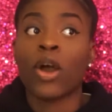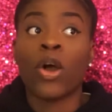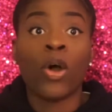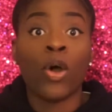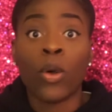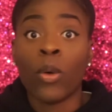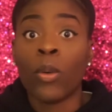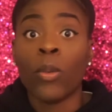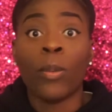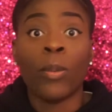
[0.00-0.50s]

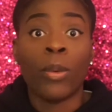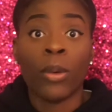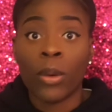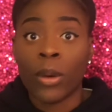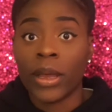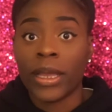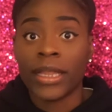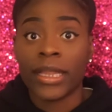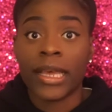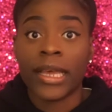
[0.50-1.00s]
oh
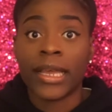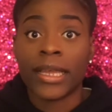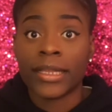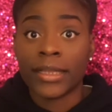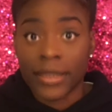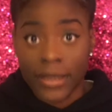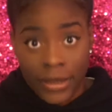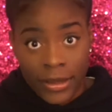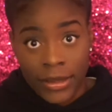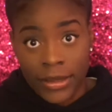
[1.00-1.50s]
boy, like,
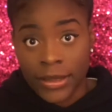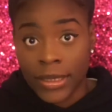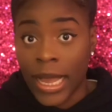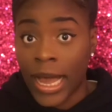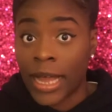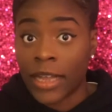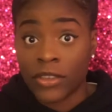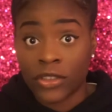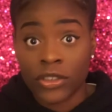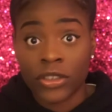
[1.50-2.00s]

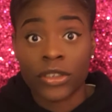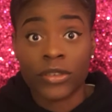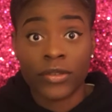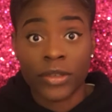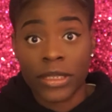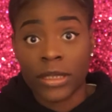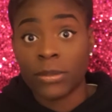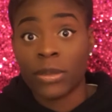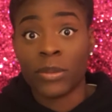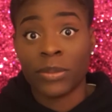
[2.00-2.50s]
I should have
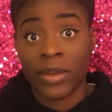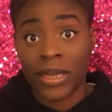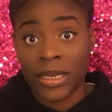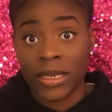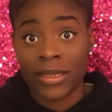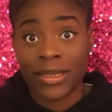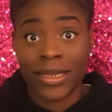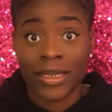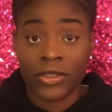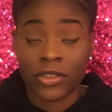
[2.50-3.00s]
really been paying
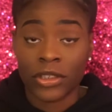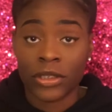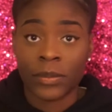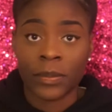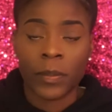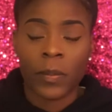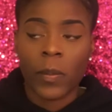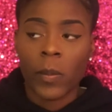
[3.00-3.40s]
attention.